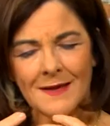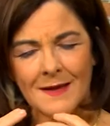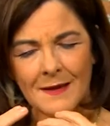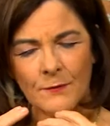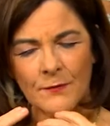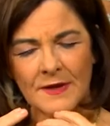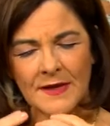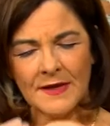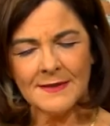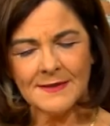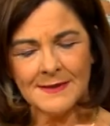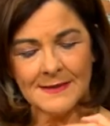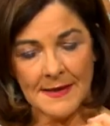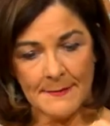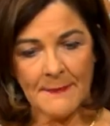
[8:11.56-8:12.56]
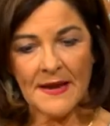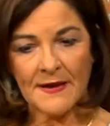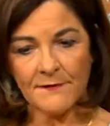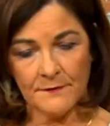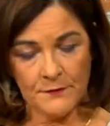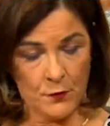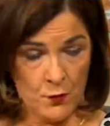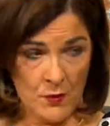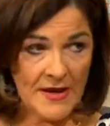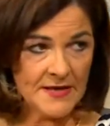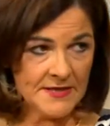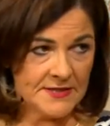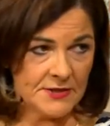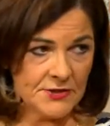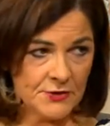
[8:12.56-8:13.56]
we need to stand back from the
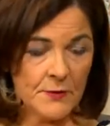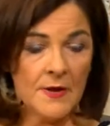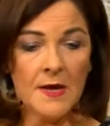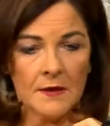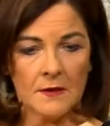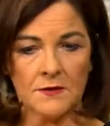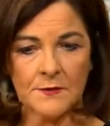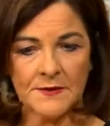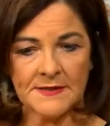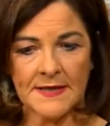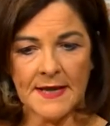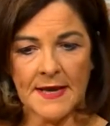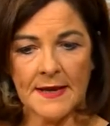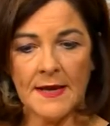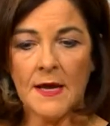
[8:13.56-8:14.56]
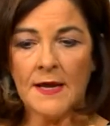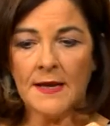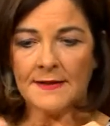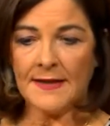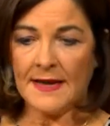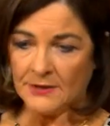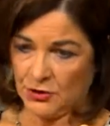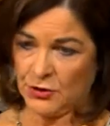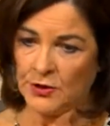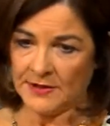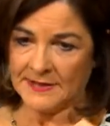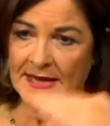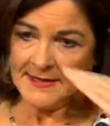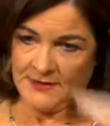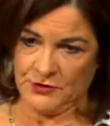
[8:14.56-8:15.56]
weight issue, because we're saying that sugar
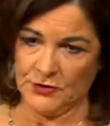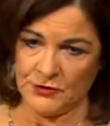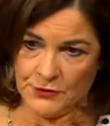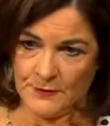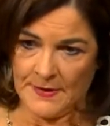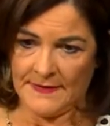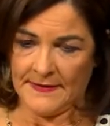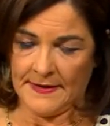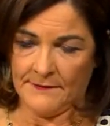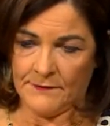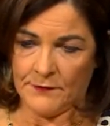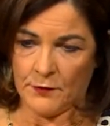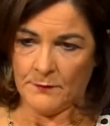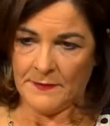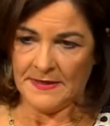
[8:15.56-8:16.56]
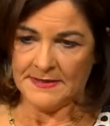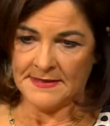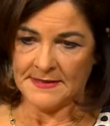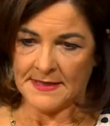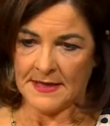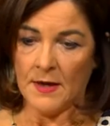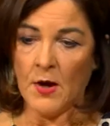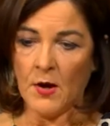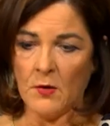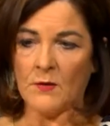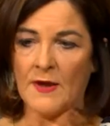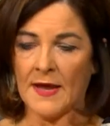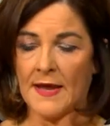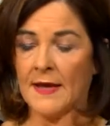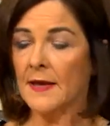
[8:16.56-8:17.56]
tax doesn't do anything for obesity.
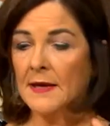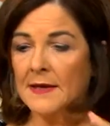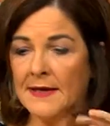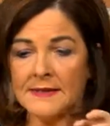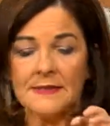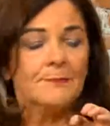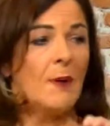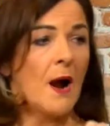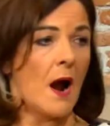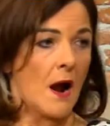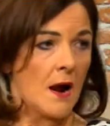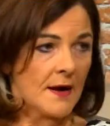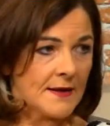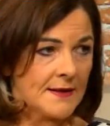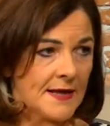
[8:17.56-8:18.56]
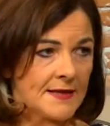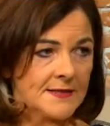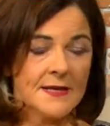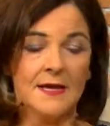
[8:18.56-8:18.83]
Okay, let's park that.